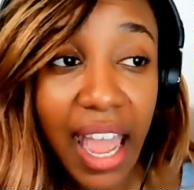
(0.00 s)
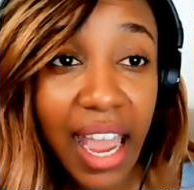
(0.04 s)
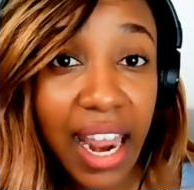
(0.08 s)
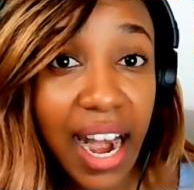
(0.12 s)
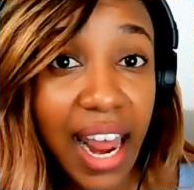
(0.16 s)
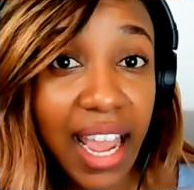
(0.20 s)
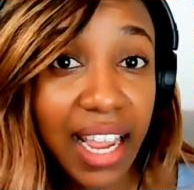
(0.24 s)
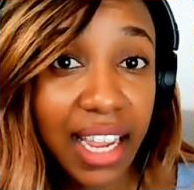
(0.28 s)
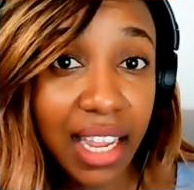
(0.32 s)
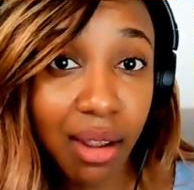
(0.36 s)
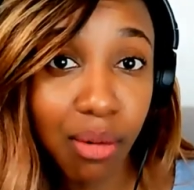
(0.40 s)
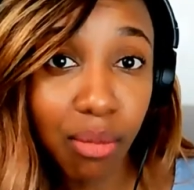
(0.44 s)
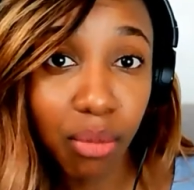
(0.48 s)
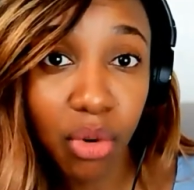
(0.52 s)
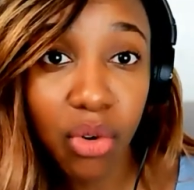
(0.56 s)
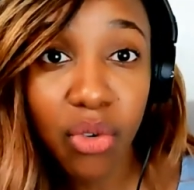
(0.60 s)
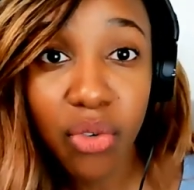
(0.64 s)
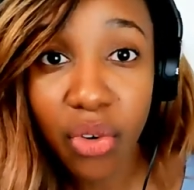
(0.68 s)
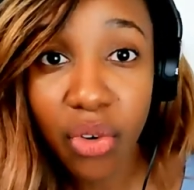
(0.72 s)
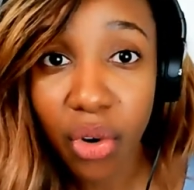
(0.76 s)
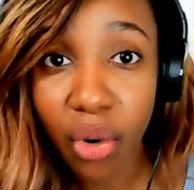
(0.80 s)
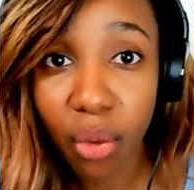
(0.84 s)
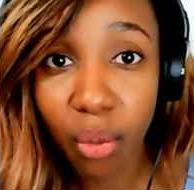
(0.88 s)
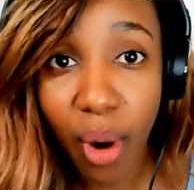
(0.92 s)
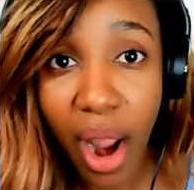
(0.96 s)
and I can
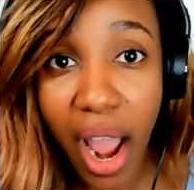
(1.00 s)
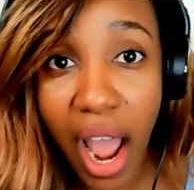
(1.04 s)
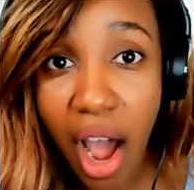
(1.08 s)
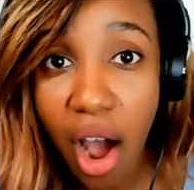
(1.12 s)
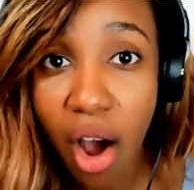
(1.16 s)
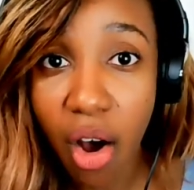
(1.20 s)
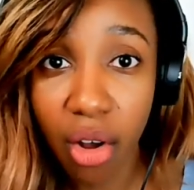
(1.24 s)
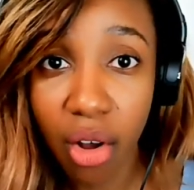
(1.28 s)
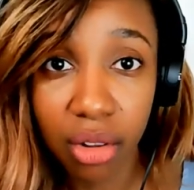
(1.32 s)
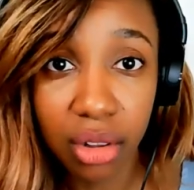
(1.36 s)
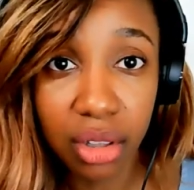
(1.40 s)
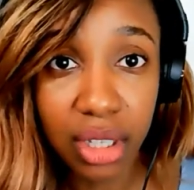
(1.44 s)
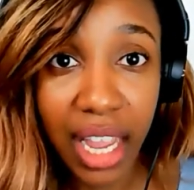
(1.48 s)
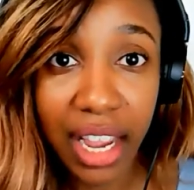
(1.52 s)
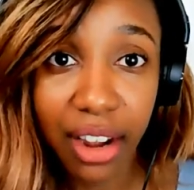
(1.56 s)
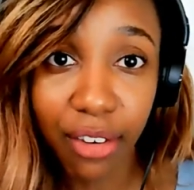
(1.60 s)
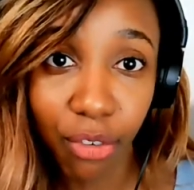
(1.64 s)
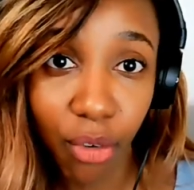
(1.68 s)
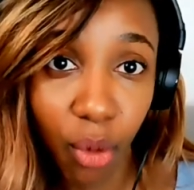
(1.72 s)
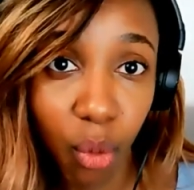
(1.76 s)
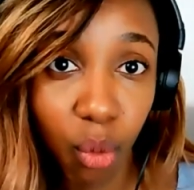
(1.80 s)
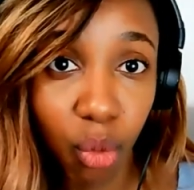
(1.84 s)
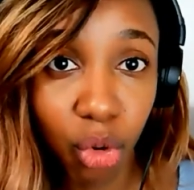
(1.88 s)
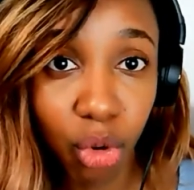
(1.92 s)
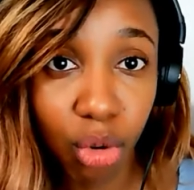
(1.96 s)
move it around like
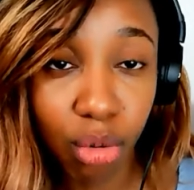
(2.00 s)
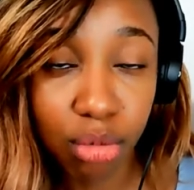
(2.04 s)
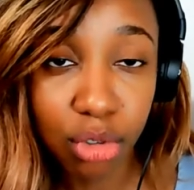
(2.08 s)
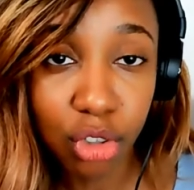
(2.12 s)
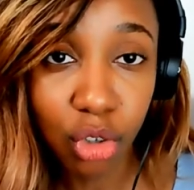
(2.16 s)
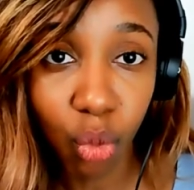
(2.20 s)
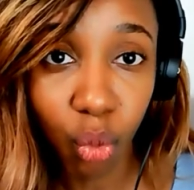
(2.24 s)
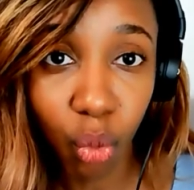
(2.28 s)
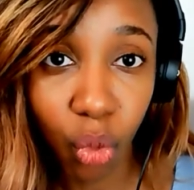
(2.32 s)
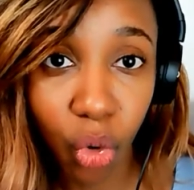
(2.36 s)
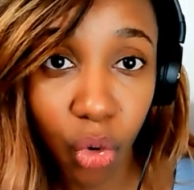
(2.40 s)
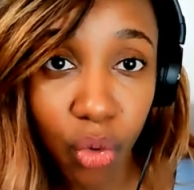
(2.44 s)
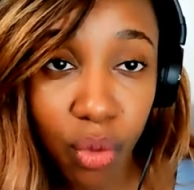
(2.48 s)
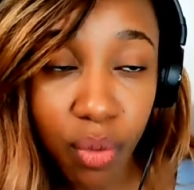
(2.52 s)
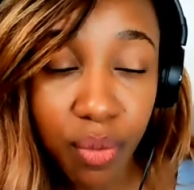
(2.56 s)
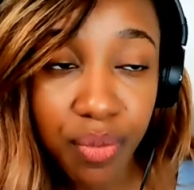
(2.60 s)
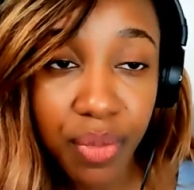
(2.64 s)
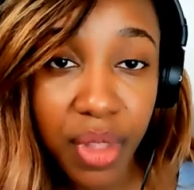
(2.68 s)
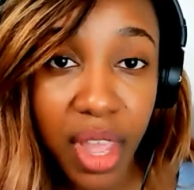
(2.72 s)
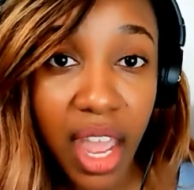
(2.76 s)
from room to room.